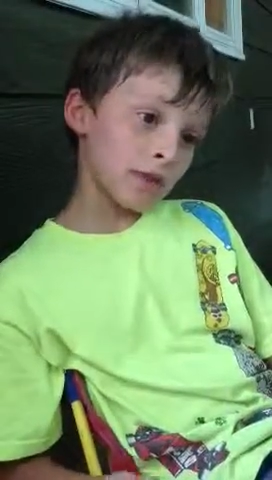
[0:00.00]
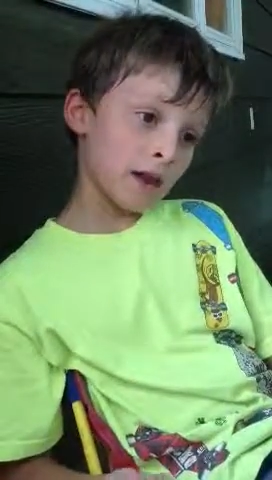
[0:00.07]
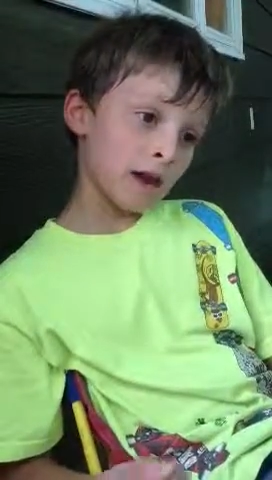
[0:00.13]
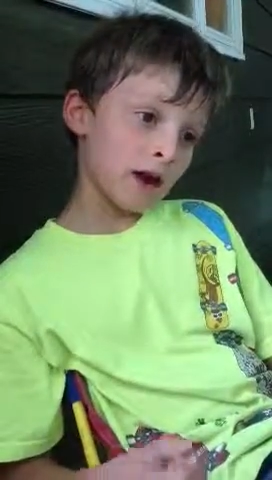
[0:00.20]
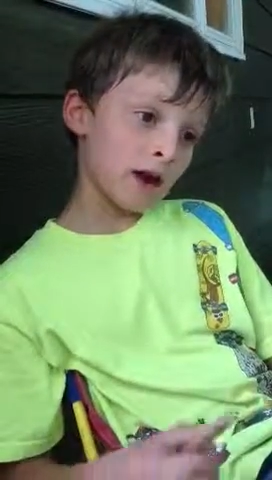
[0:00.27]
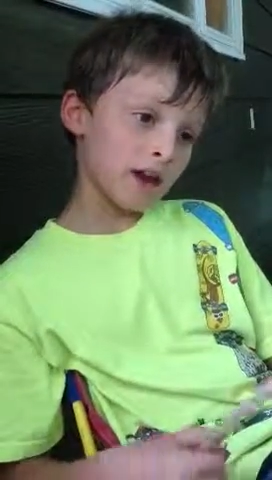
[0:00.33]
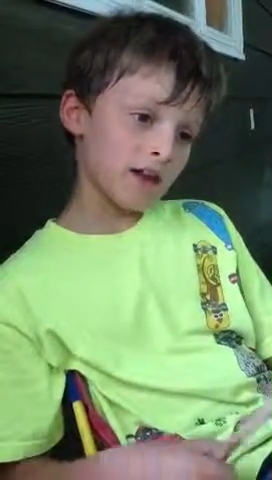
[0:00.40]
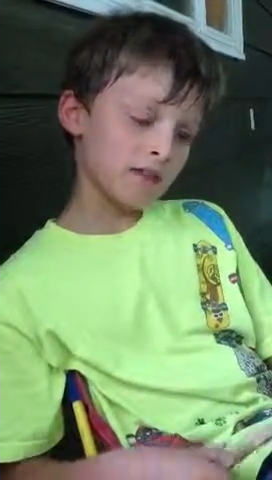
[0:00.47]

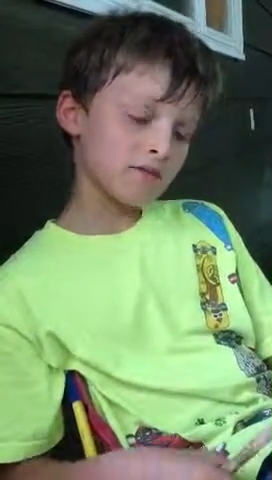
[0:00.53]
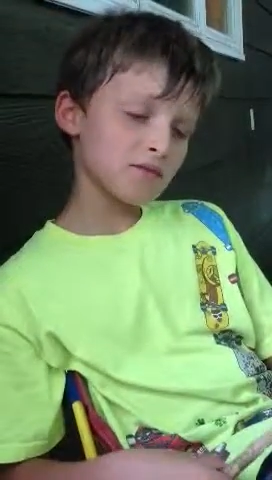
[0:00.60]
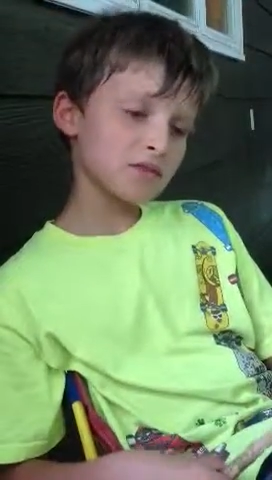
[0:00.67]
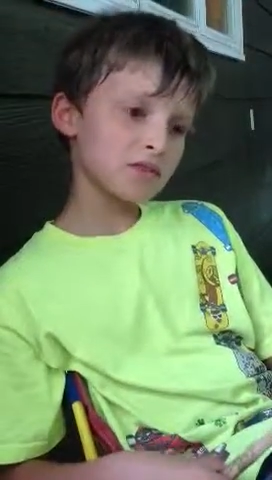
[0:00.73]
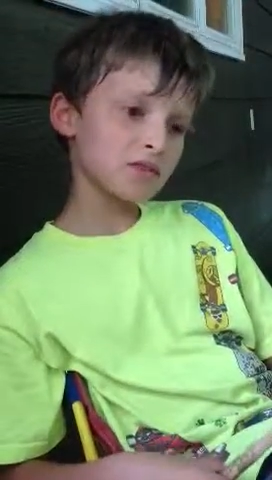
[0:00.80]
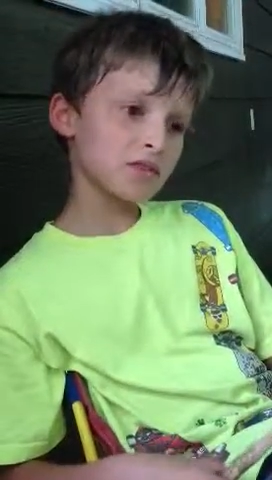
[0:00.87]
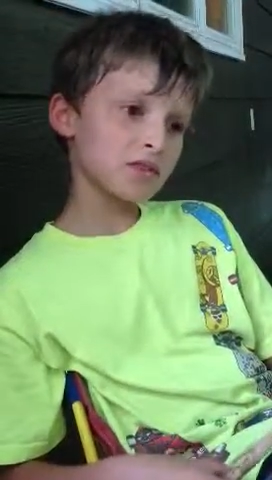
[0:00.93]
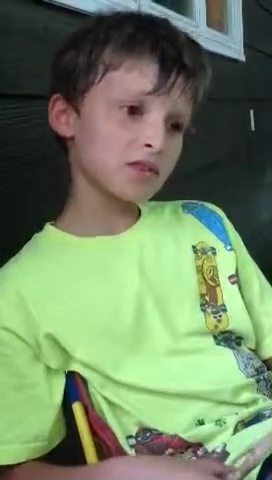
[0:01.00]

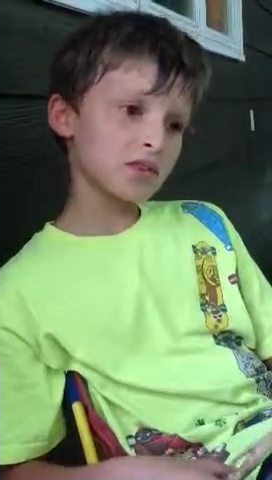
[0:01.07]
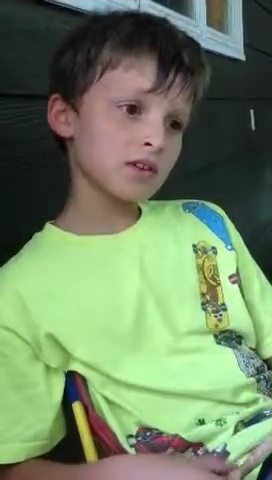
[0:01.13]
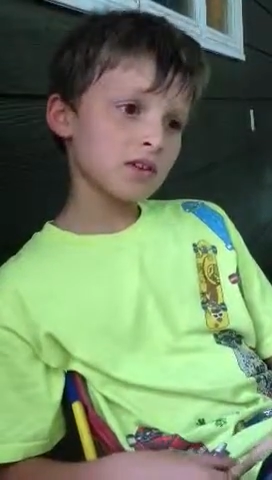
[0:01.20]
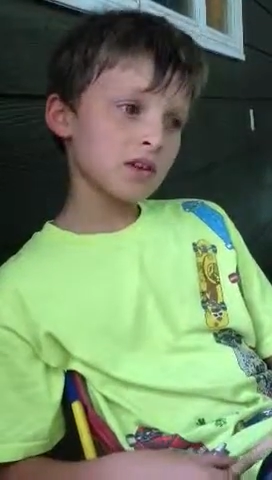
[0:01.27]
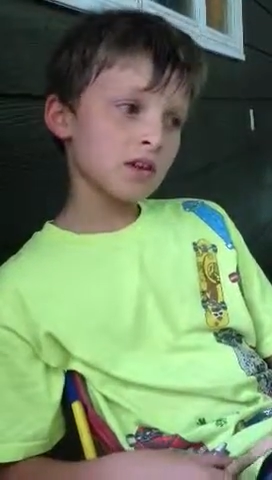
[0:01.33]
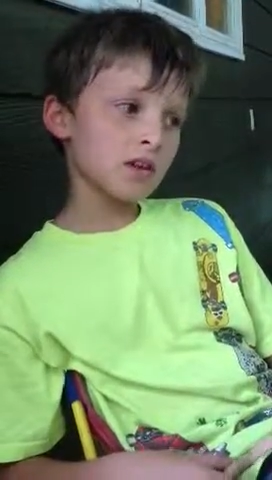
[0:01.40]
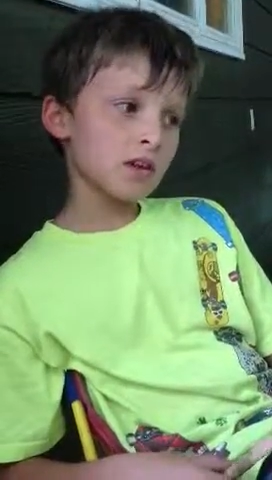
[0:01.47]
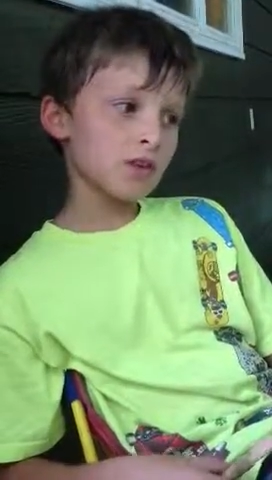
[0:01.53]
knives,
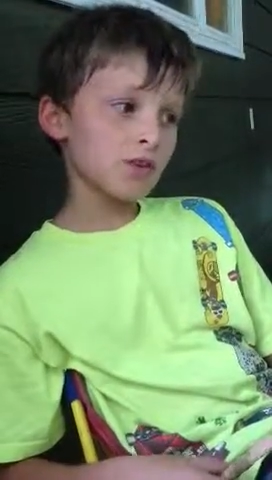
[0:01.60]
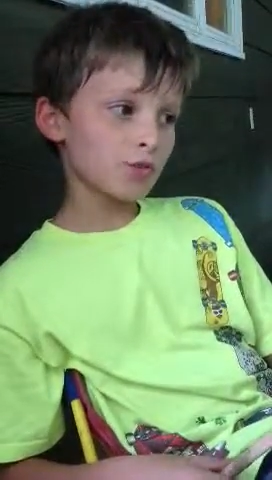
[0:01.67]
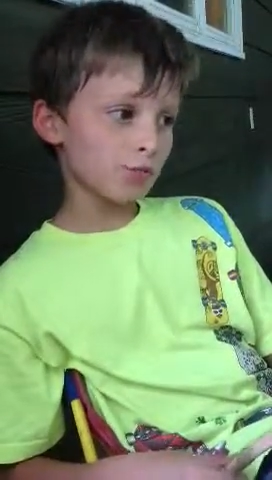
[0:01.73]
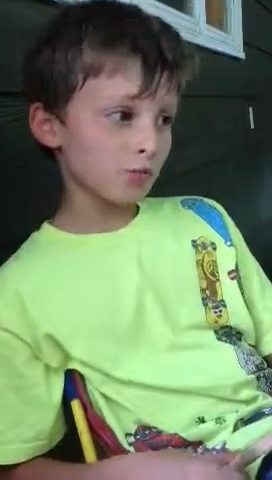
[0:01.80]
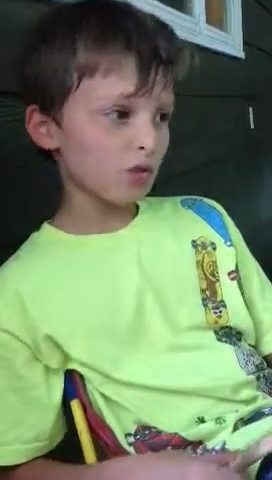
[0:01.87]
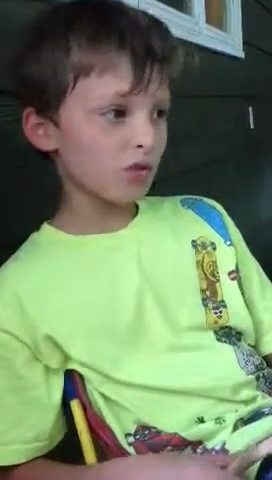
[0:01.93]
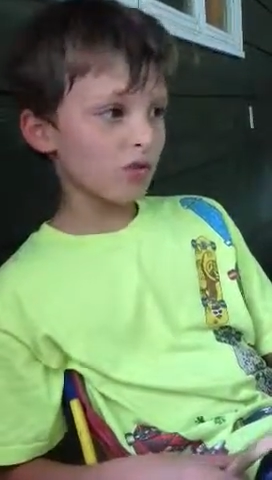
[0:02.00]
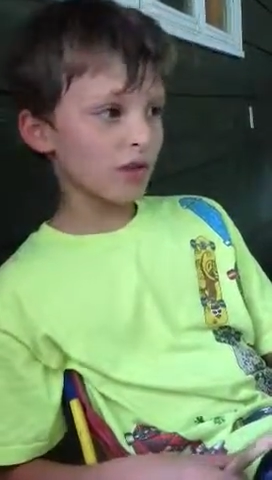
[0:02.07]
you
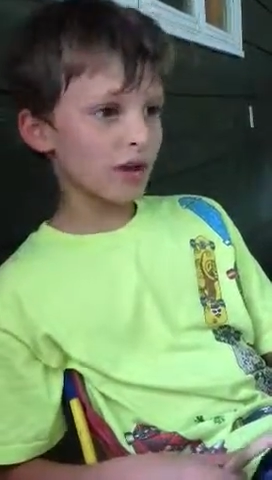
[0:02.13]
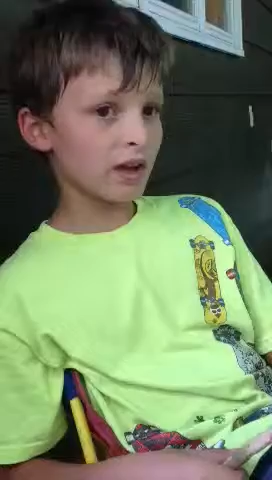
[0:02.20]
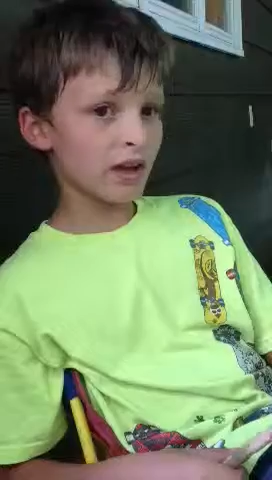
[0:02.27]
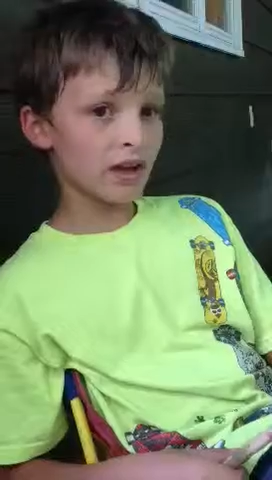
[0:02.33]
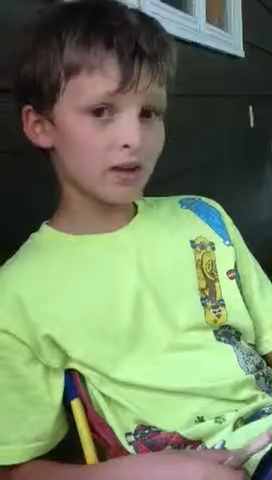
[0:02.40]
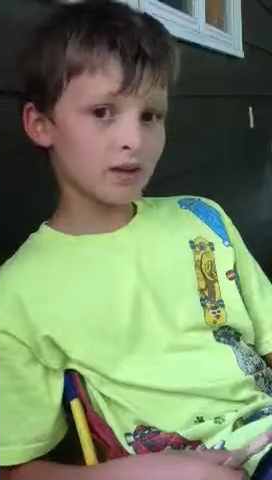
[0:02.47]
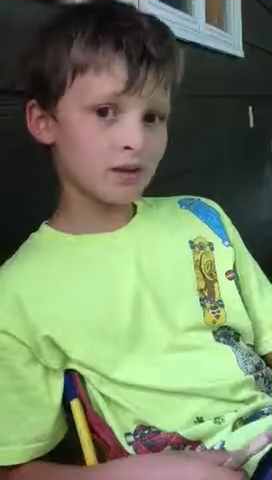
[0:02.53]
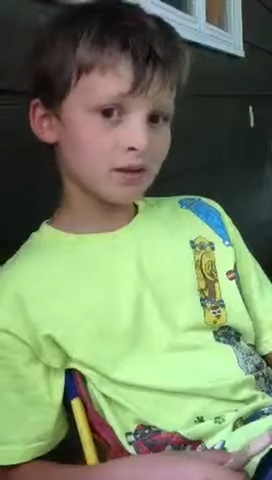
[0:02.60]
move
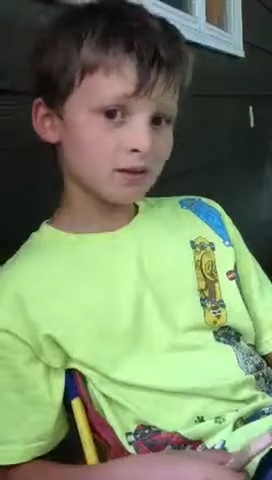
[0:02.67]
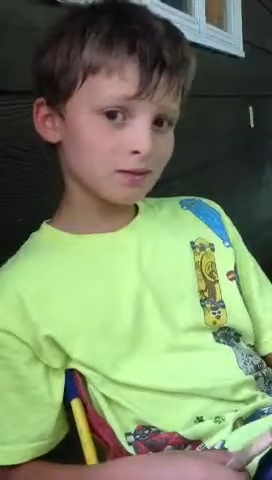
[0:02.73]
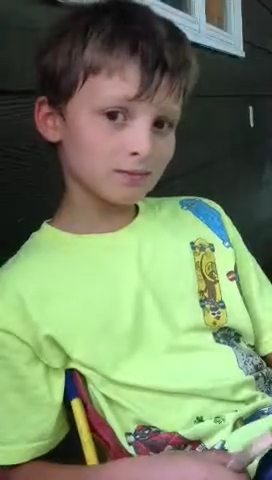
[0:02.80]
ahead.